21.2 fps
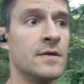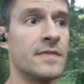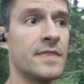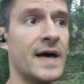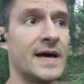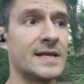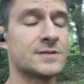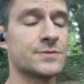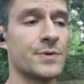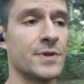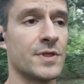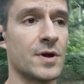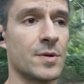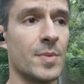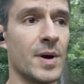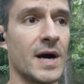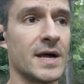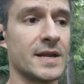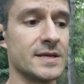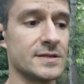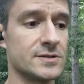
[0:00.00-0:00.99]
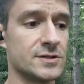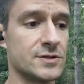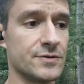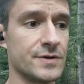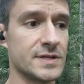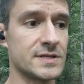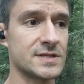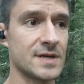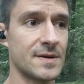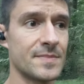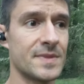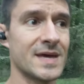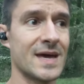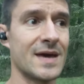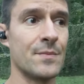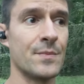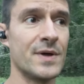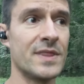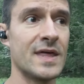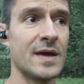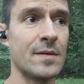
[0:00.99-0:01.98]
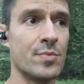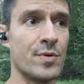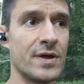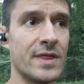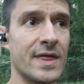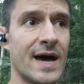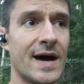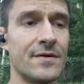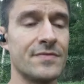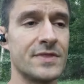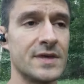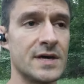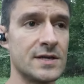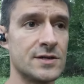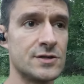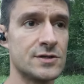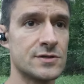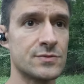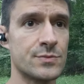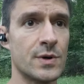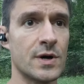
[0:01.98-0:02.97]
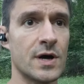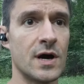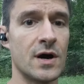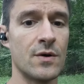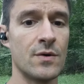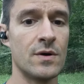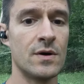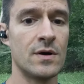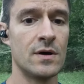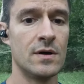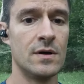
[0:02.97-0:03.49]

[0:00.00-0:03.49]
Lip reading: That's when their body is doing something, and when they breathe out, they just will go.